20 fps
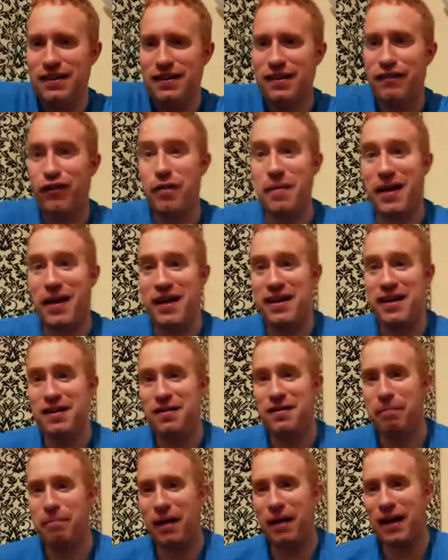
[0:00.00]
For
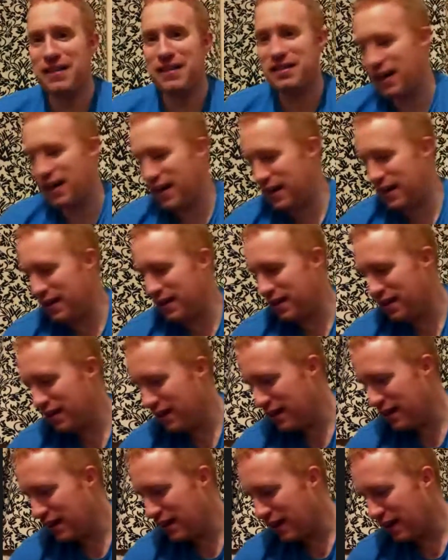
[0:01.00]
me, Bad Seed.
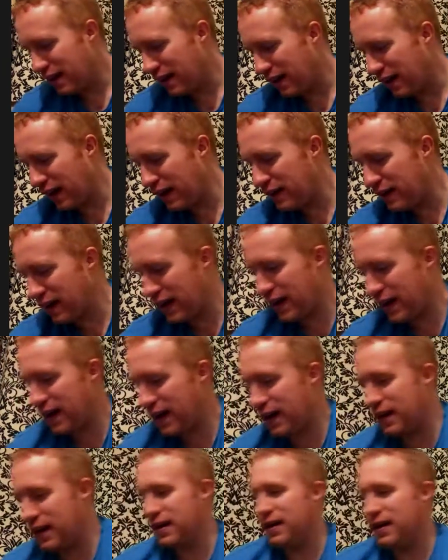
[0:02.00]
And
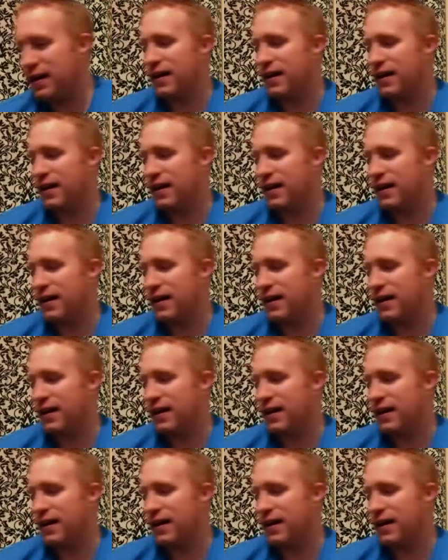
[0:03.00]
then